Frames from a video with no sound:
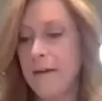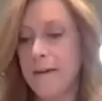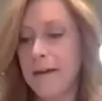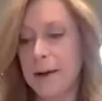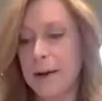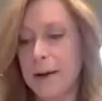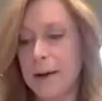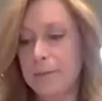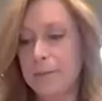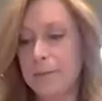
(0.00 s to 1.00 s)

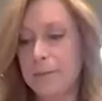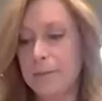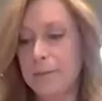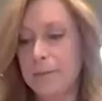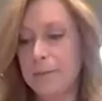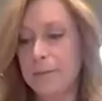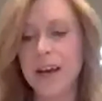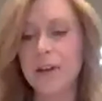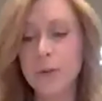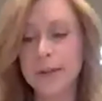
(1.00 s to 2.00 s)
The other
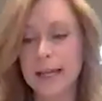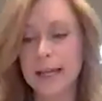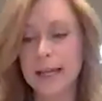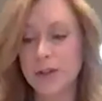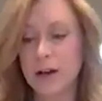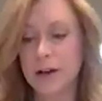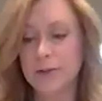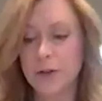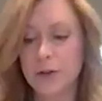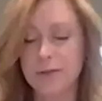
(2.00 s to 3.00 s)
one that I saw in
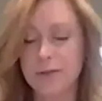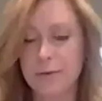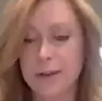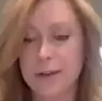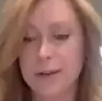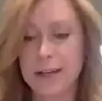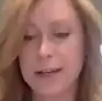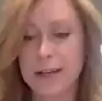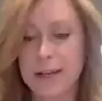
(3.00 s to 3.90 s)
terms of innovation,